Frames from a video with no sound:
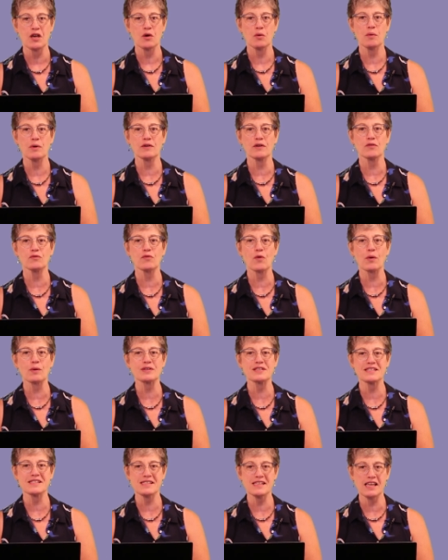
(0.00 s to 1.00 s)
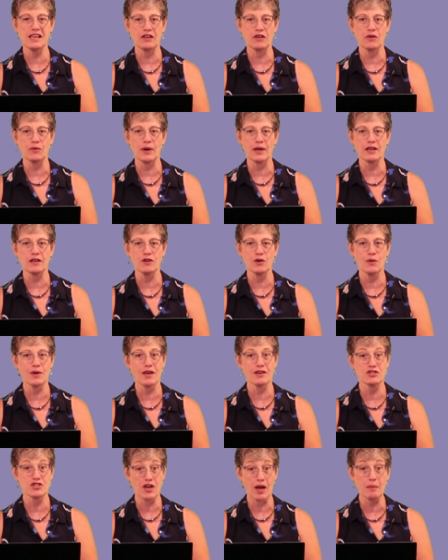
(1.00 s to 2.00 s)
We look forward to seeing you at a
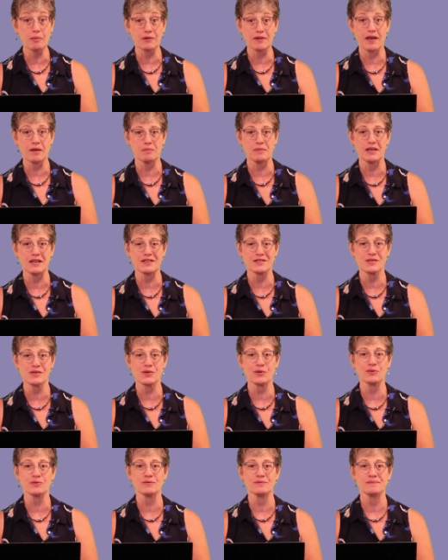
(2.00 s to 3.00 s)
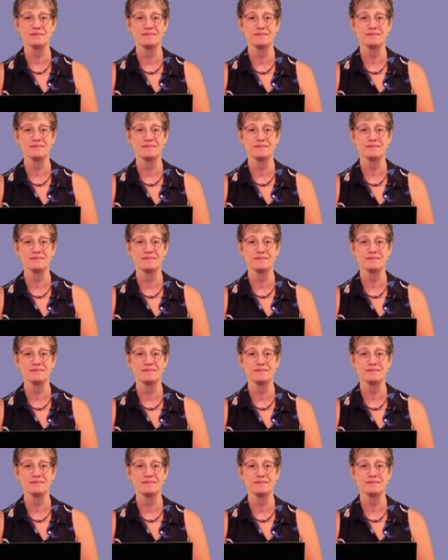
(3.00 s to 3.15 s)
UEN Job Alike meeting soon.